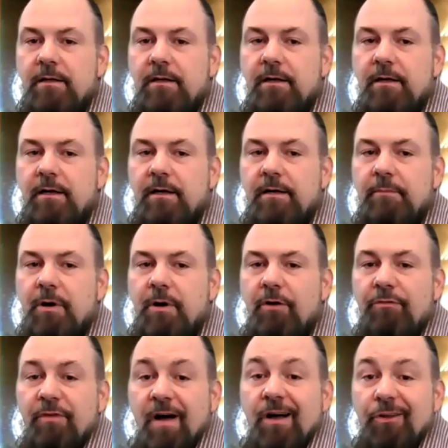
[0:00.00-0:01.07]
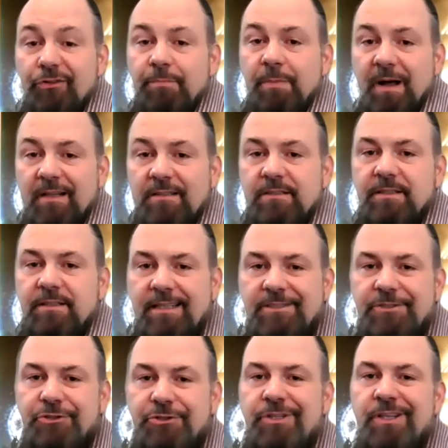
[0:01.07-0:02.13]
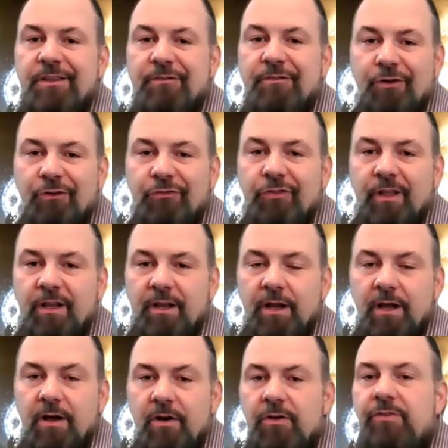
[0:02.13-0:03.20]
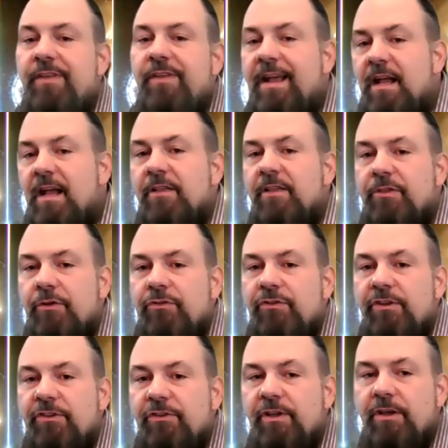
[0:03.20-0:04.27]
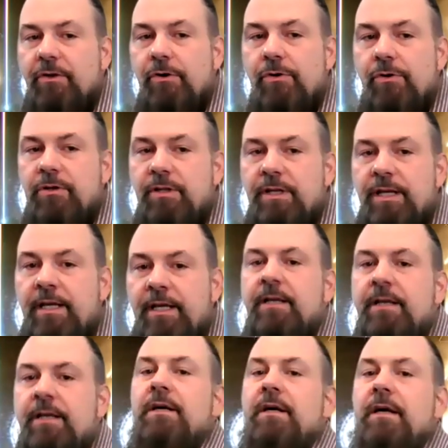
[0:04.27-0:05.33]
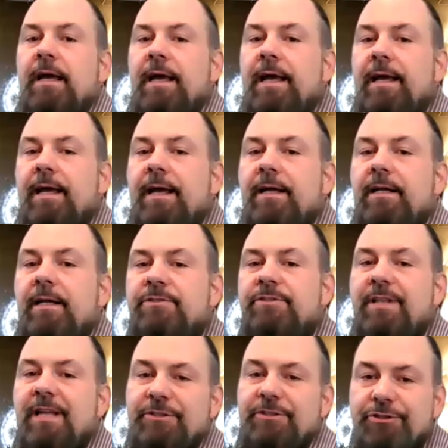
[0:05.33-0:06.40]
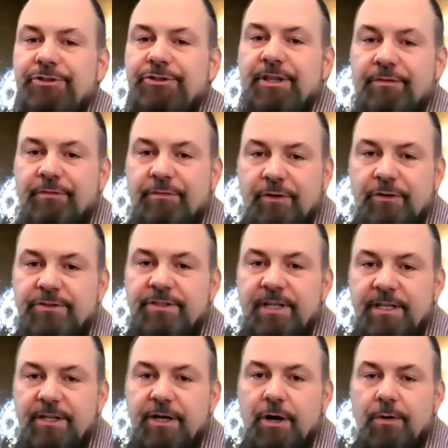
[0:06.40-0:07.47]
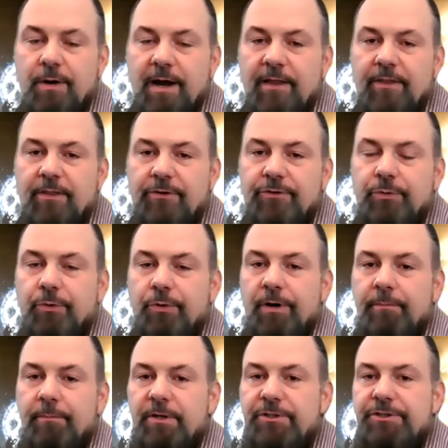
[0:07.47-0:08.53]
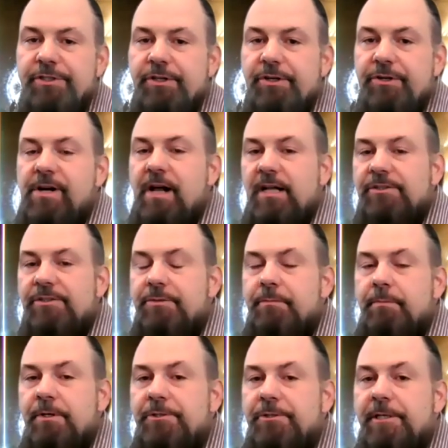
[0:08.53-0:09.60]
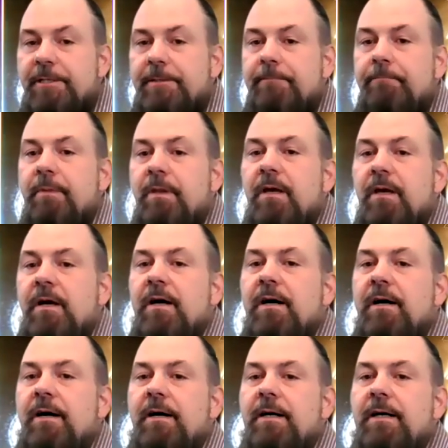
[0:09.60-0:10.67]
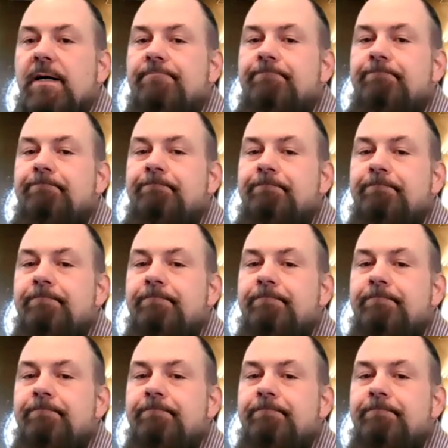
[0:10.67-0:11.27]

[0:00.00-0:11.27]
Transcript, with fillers: um, are follow spots. That's usually the first thing to go because they can get those easily locally. And so that's usually the first thing to go out of the touring budget or concert budget. Um,